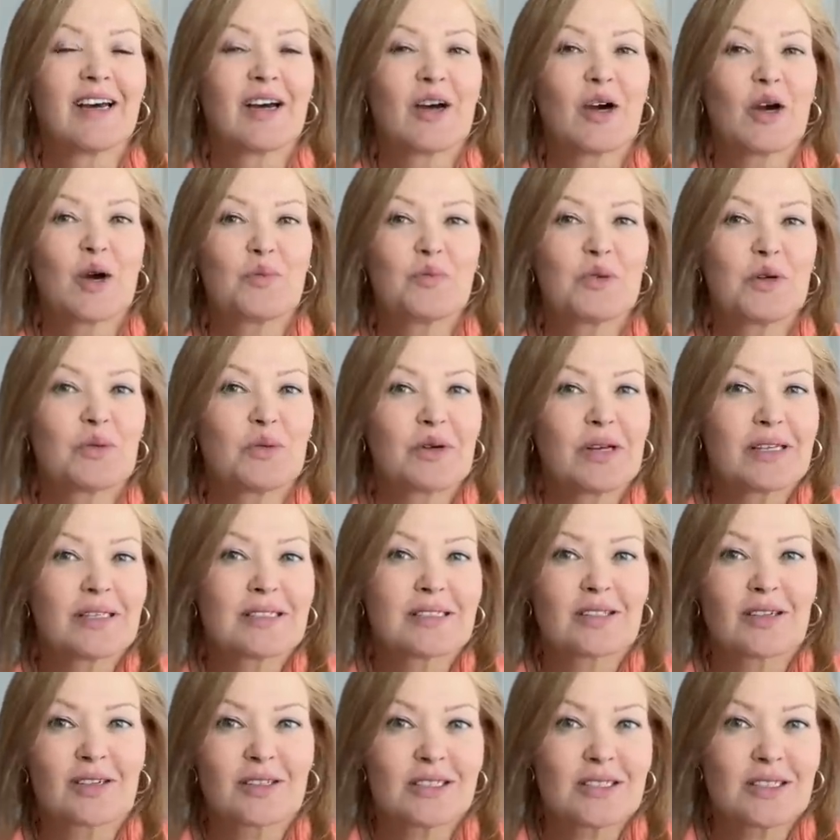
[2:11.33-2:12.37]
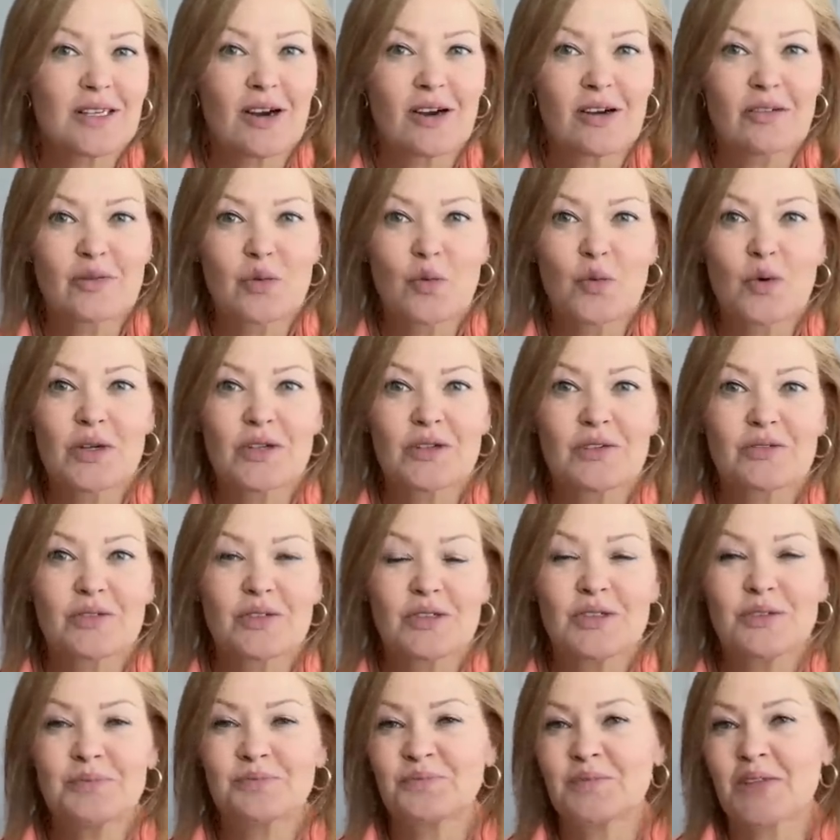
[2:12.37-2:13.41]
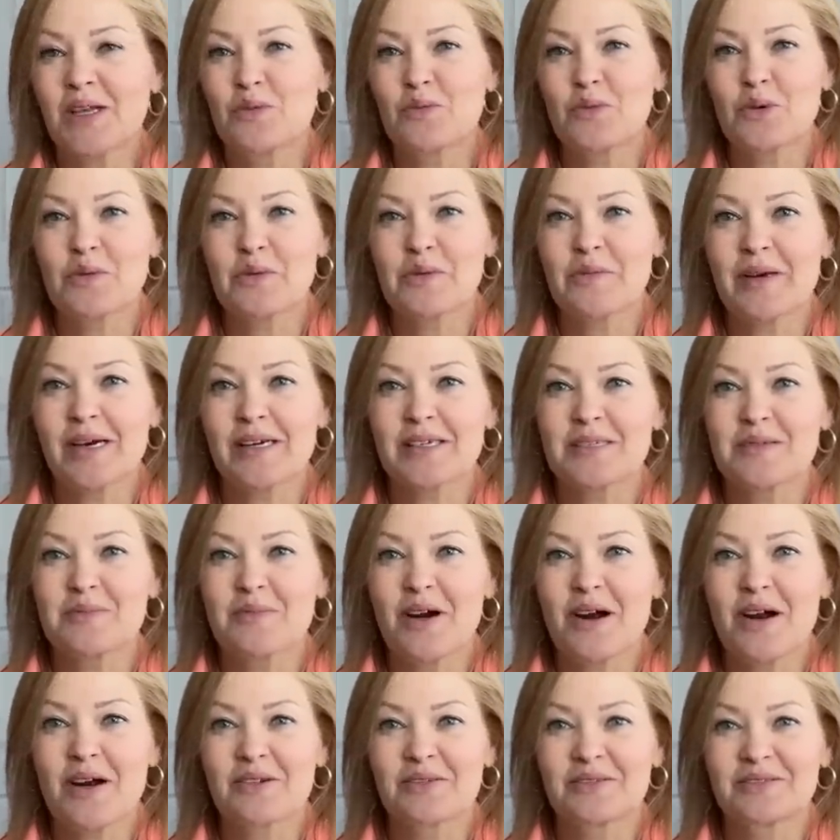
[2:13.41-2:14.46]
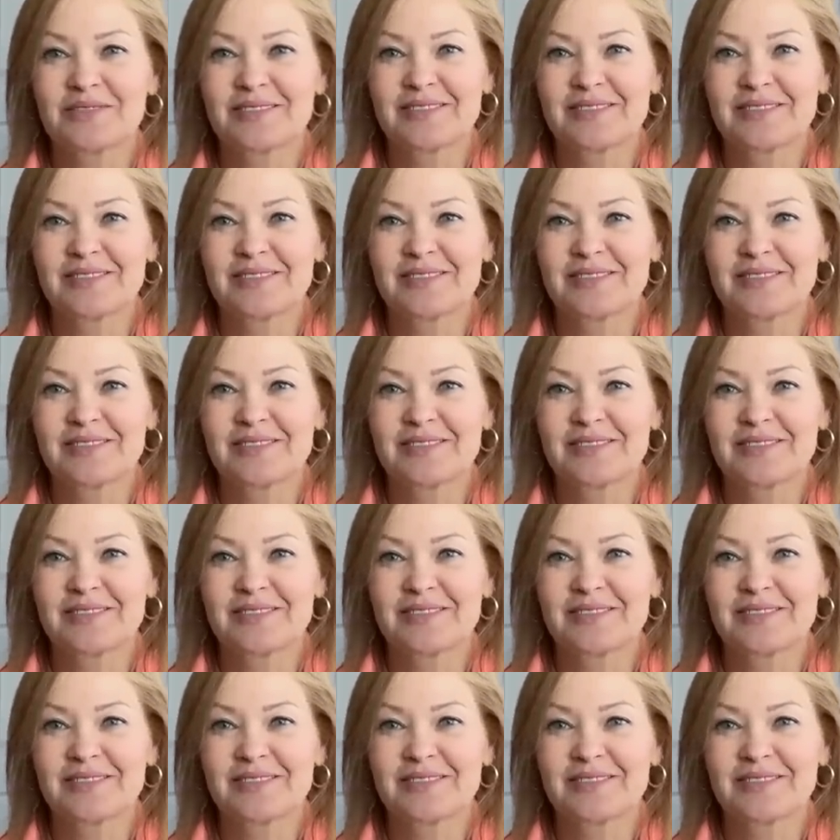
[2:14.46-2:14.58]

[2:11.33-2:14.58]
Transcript: Hope your week starts off wonderful, and we'll be back tomorrow.